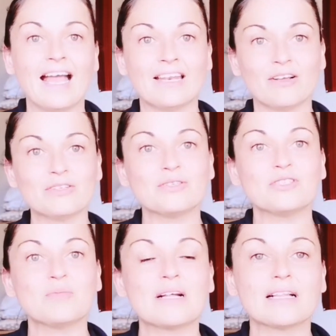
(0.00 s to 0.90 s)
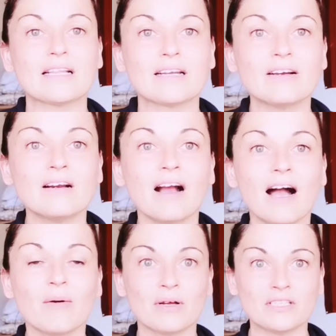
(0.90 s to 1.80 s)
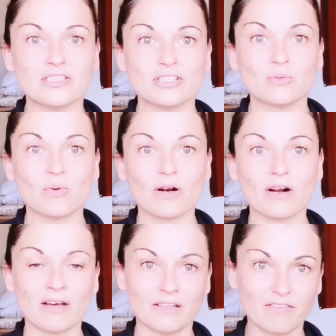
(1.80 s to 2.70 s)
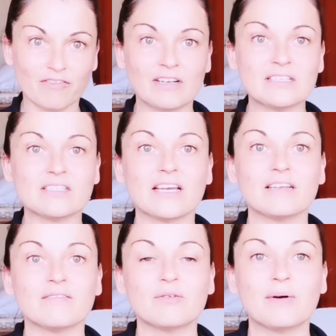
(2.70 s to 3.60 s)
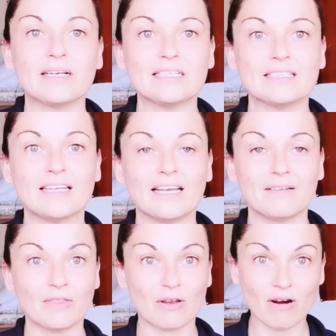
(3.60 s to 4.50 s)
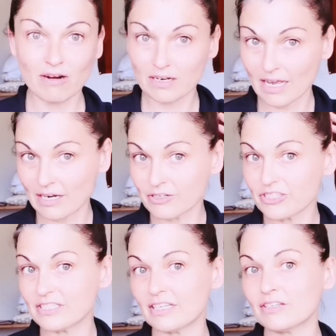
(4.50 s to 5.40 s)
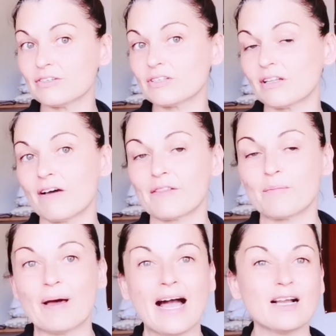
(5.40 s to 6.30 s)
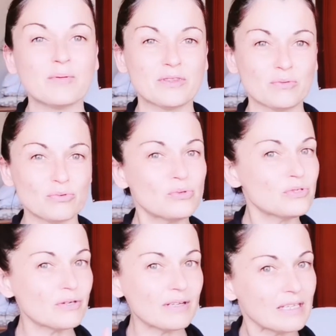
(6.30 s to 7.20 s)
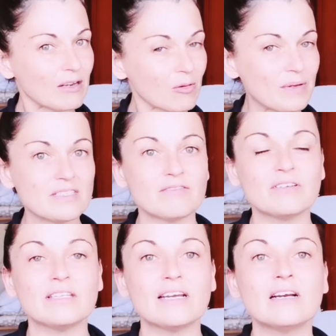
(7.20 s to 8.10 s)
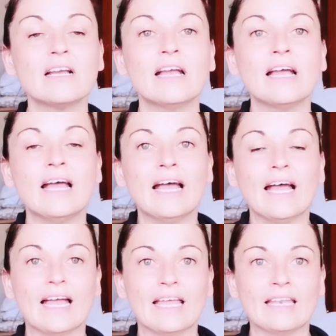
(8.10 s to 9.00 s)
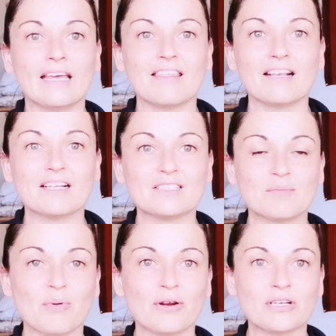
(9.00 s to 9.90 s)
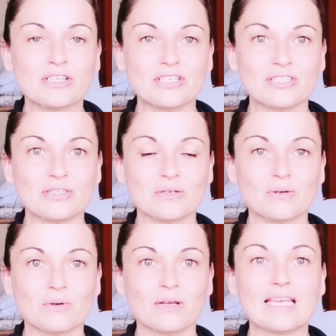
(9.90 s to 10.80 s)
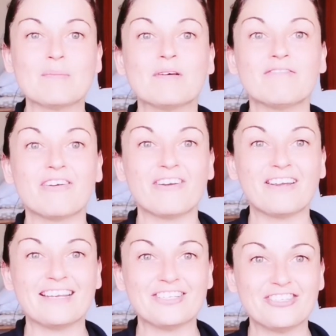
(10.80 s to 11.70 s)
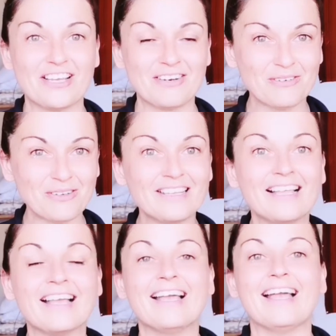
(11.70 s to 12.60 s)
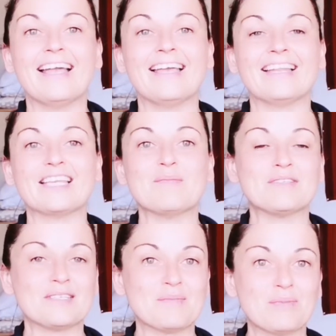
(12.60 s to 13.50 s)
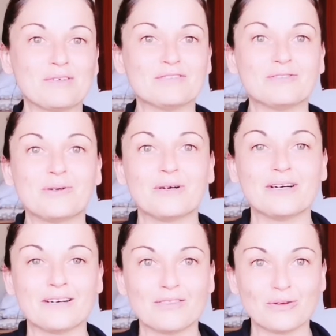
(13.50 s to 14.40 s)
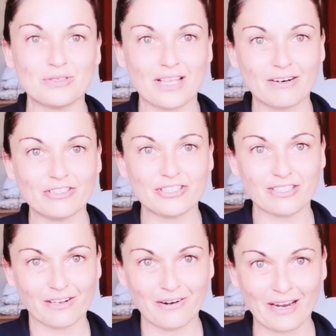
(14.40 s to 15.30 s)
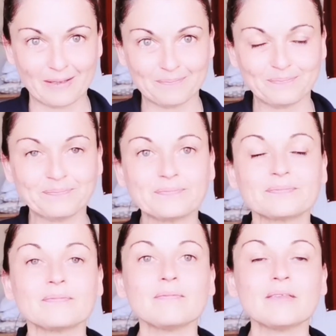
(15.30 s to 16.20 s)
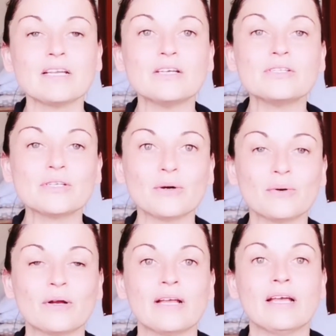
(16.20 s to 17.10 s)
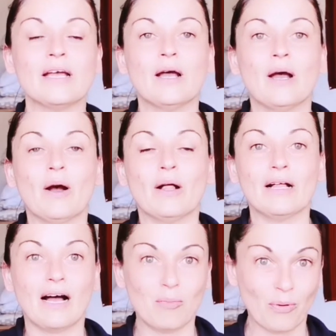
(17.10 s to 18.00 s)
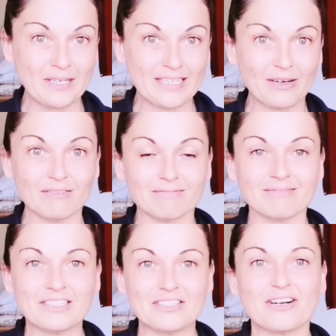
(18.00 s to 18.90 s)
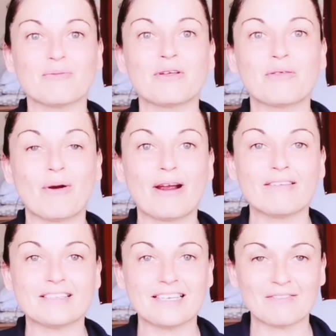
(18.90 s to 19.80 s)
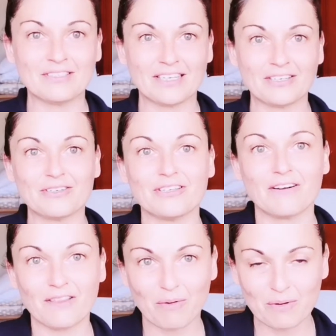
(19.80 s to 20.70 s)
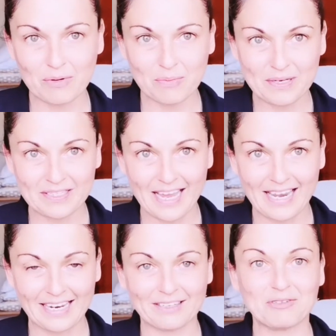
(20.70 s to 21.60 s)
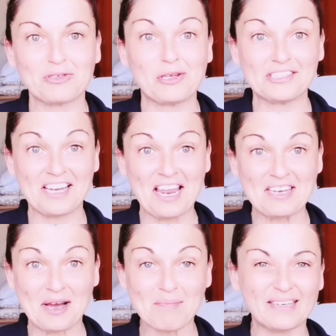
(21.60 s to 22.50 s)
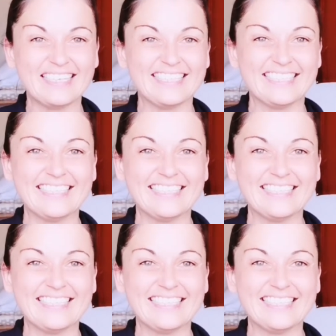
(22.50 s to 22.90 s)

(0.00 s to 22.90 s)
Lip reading: And also to be clear, I want to just work on the front side of the body today. There are energy centers along the back, but the rules are a little bit different there. And I think it's important just to keep it very general and keep it simple for those that are just learning. So I'll point out, let's start with where the 7 centers are that we would be scanning. So I'll stand up.